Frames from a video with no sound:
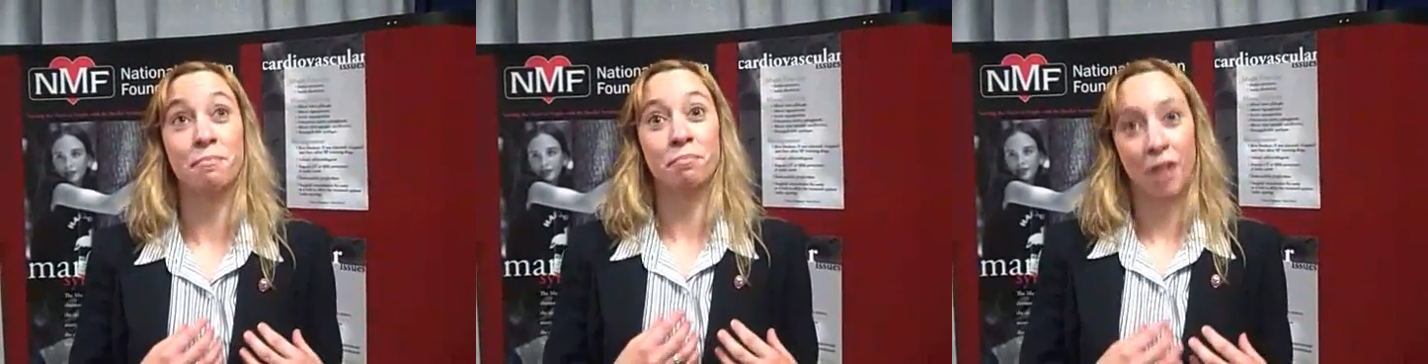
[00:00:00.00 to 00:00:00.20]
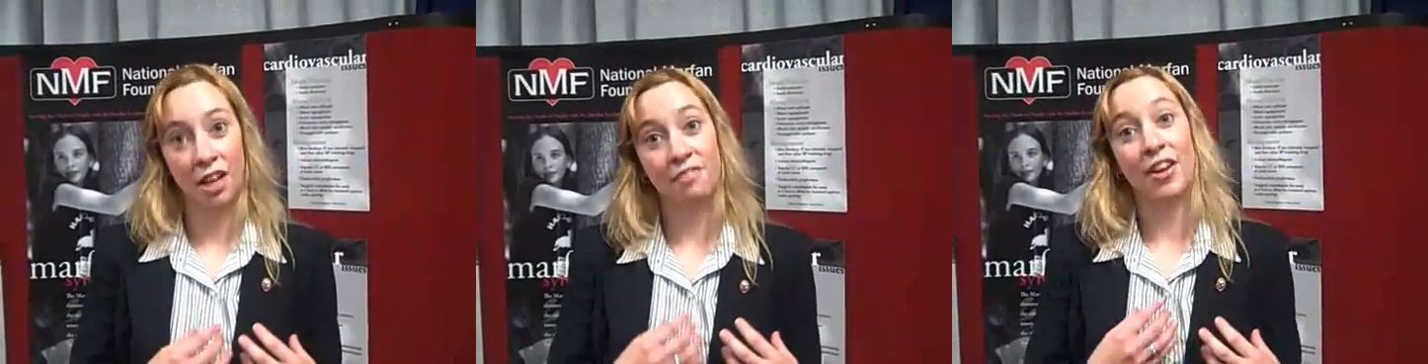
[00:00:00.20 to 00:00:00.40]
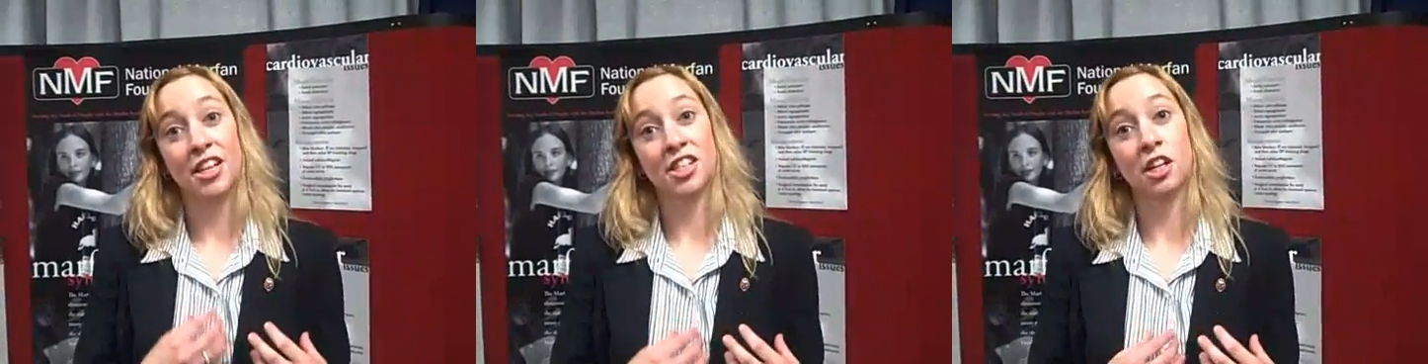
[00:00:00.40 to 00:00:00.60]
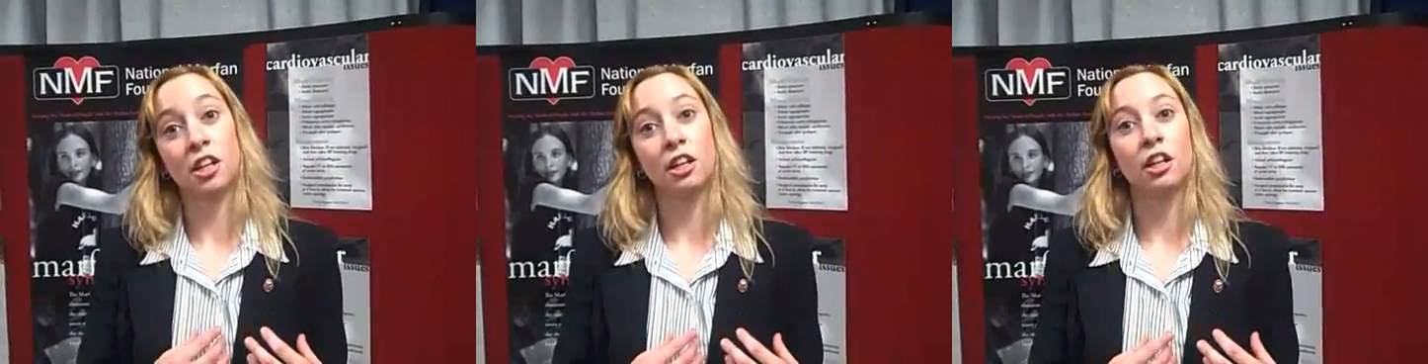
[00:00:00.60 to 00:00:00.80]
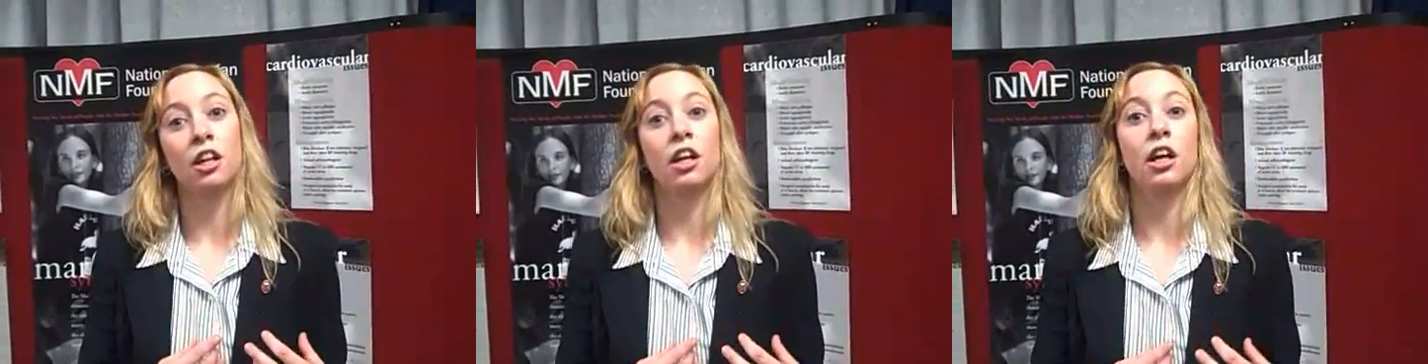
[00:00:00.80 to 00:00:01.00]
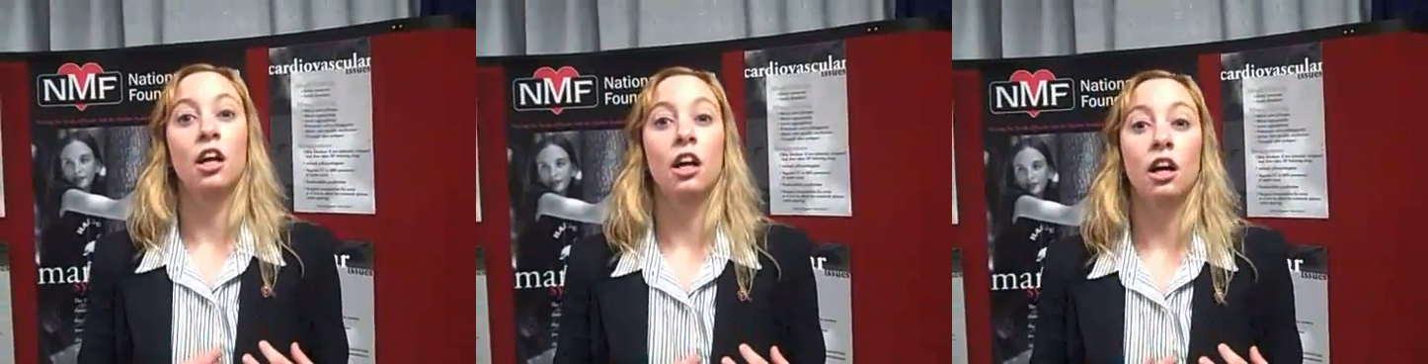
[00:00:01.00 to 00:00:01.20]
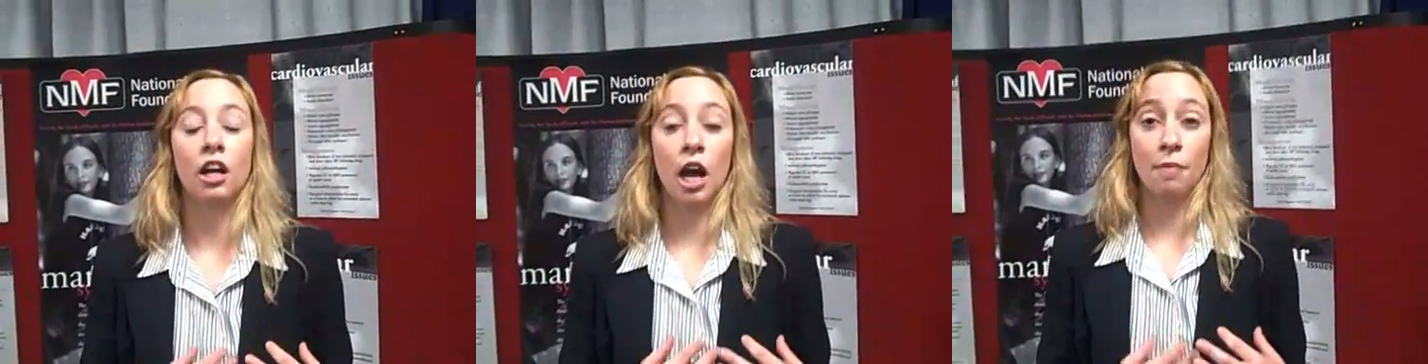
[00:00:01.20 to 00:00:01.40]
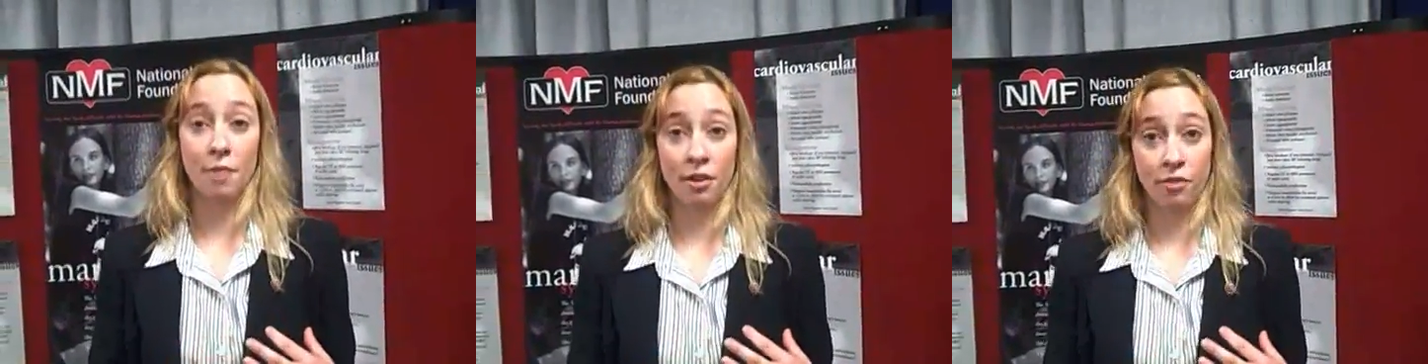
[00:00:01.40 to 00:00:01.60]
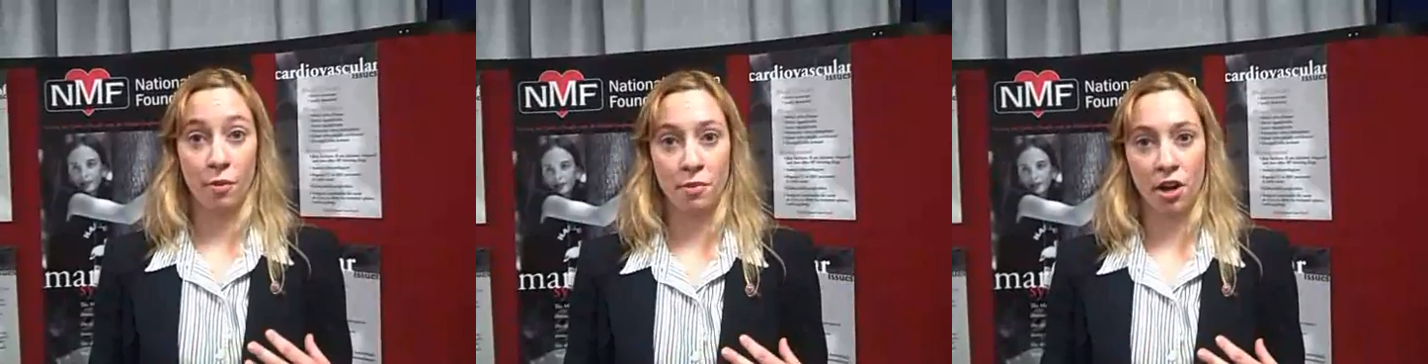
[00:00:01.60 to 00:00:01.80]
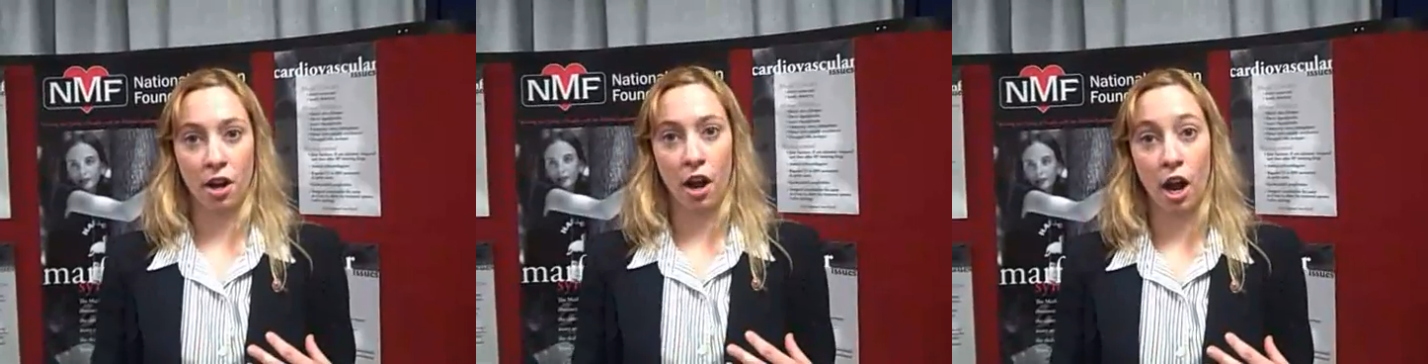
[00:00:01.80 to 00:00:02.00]
blood vessel coming from
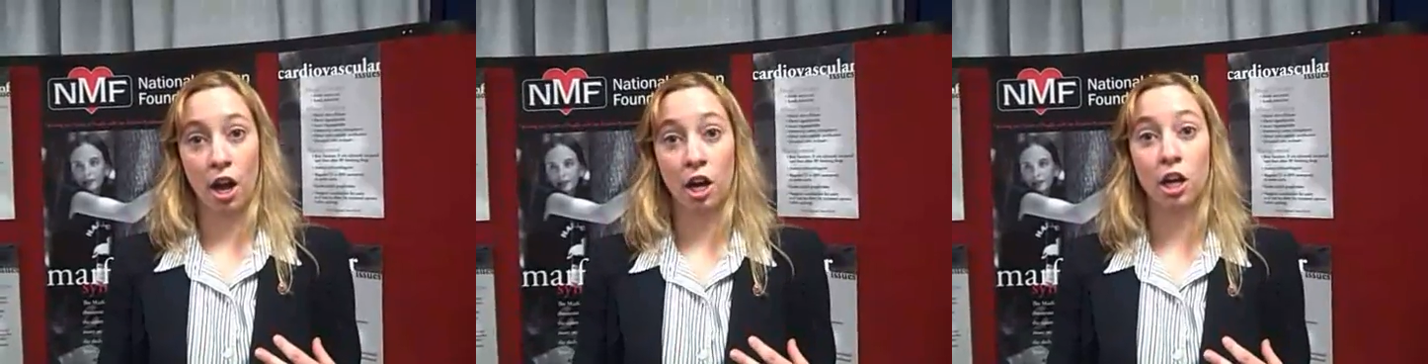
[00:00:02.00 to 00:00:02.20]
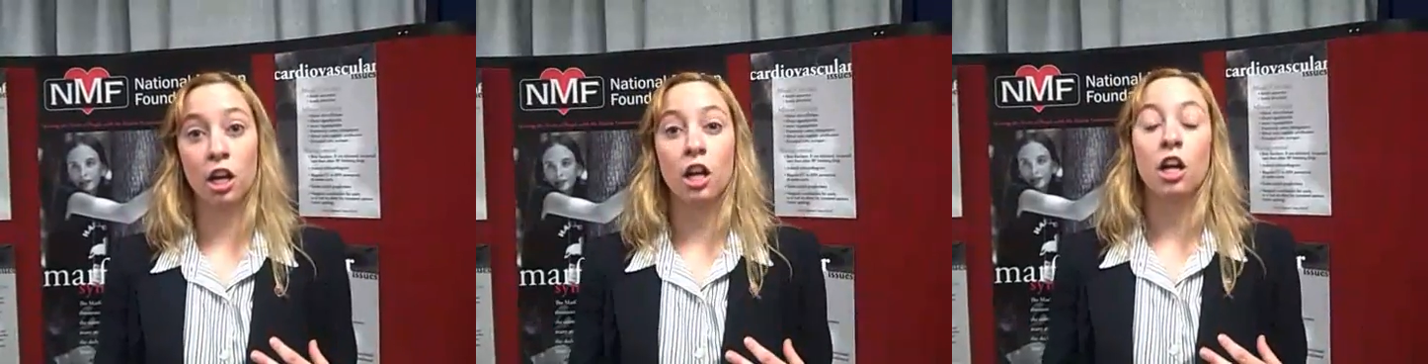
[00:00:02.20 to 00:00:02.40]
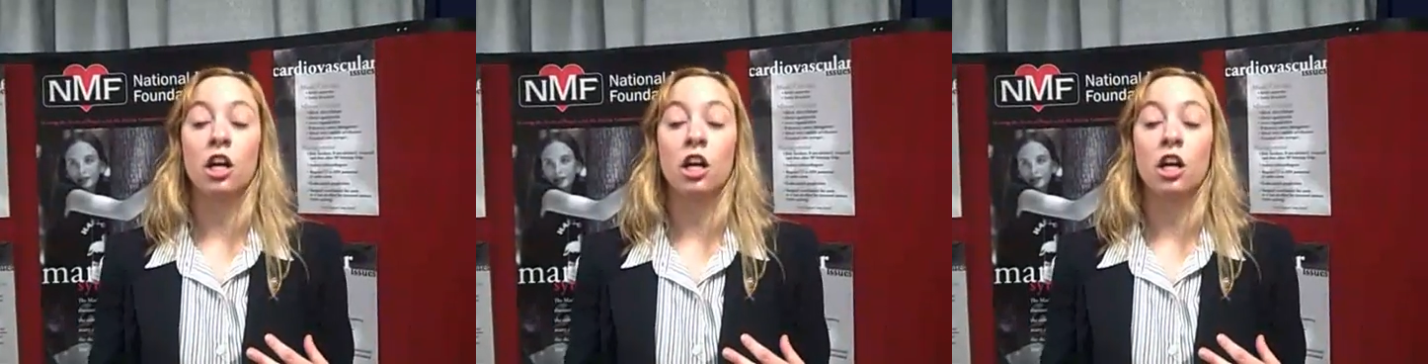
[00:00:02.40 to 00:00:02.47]
your heart.